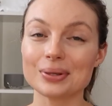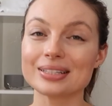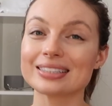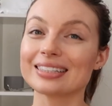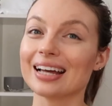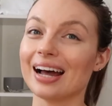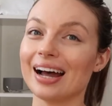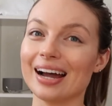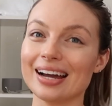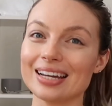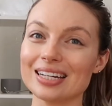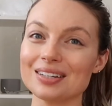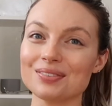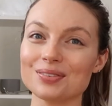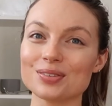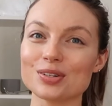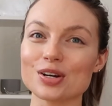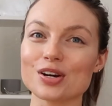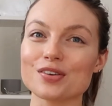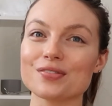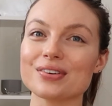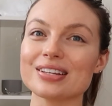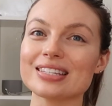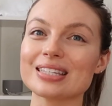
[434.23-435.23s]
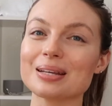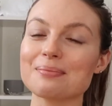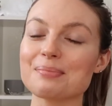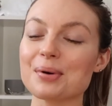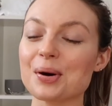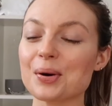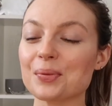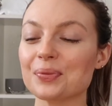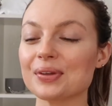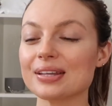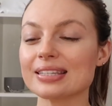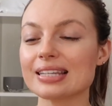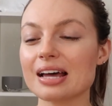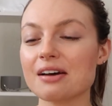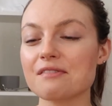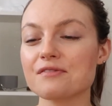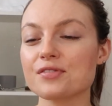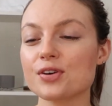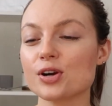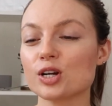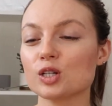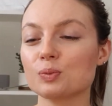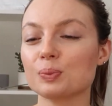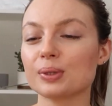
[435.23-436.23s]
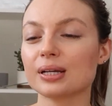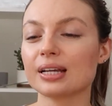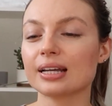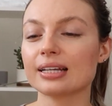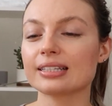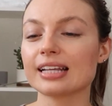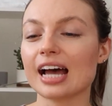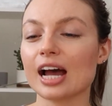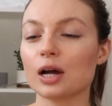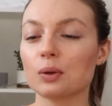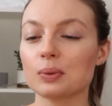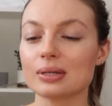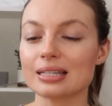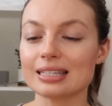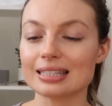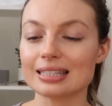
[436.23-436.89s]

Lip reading: was kind of nervous about this at first because I was